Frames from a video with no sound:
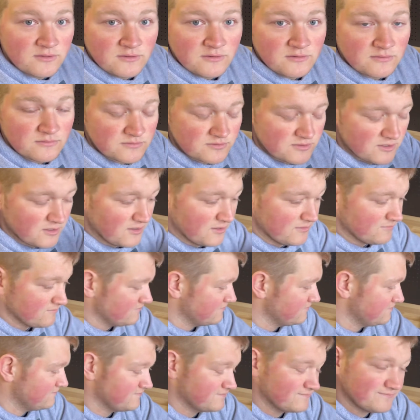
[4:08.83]
Sorry,
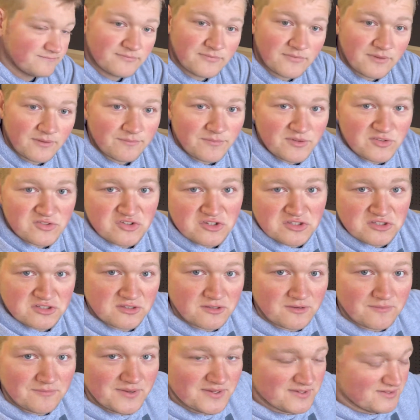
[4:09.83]
my street's a
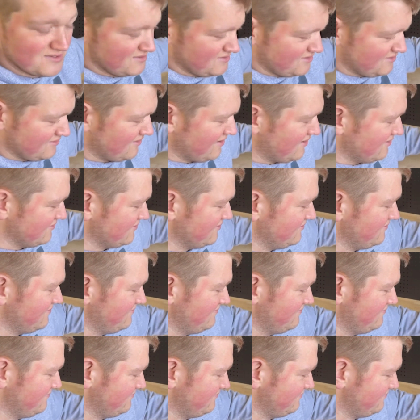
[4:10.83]
little busy, so that was
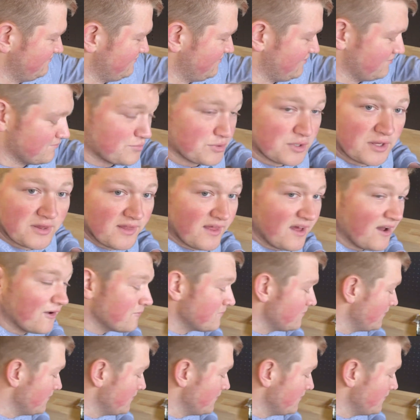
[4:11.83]
pretty loud.